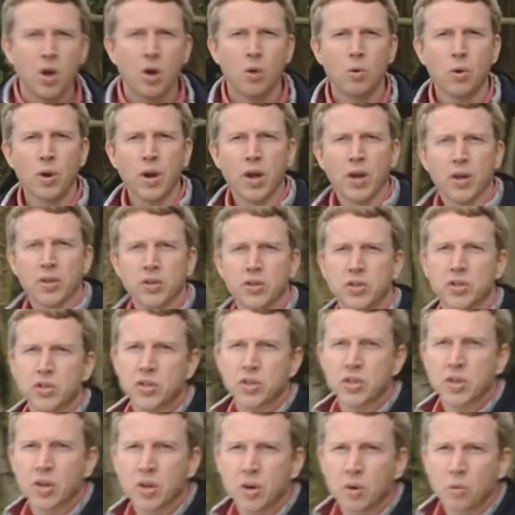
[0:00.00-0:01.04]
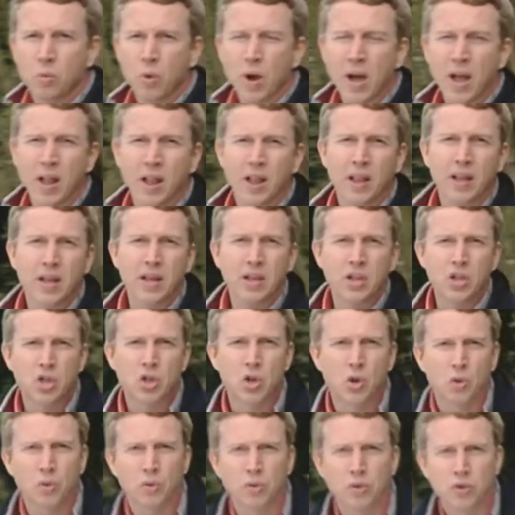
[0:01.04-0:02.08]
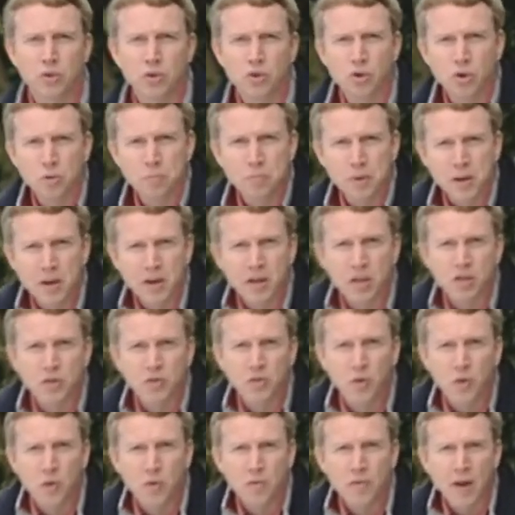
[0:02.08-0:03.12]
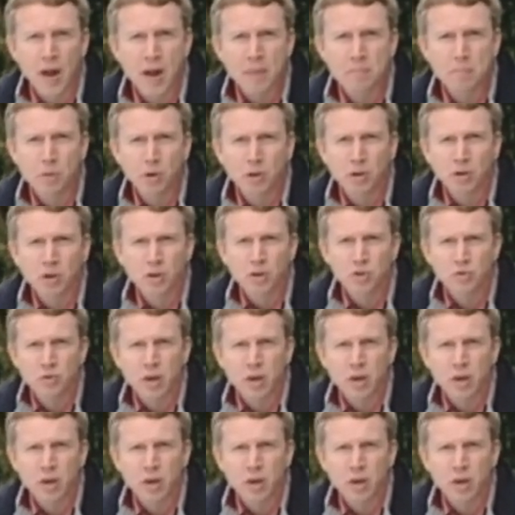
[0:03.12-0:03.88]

What else? Well, insurance groupings for van models